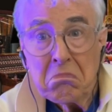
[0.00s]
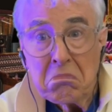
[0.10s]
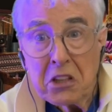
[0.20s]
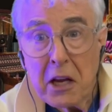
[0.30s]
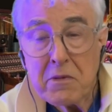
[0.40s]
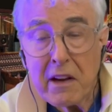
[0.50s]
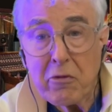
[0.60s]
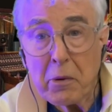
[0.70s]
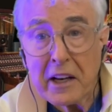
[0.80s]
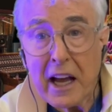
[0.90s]
Keeps
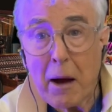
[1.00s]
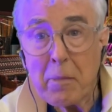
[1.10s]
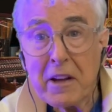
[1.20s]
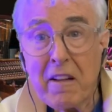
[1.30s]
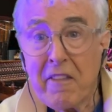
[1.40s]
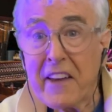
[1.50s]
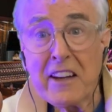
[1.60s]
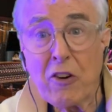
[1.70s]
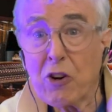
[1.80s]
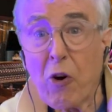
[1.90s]
everybody happy. They
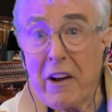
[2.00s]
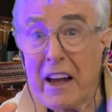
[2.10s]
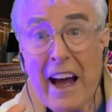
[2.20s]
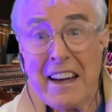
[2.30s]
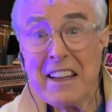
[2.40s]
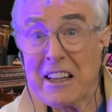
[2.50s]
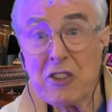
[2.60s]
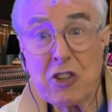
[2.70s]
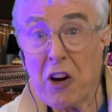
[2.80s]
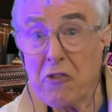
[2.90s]
don't know anything
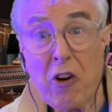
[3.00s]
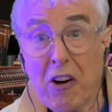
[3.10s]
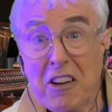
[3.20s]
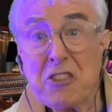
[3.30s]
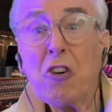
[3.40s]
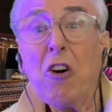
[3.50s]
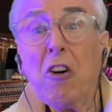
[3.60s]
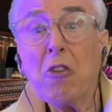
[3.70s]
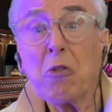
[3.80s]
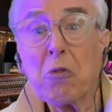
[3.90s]
has gone wrong at
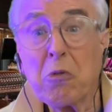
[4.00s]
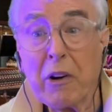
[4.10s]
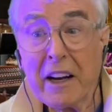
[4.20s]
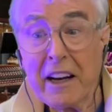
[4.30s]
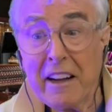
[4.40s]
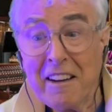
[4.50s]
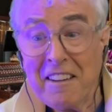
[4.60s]
all, really.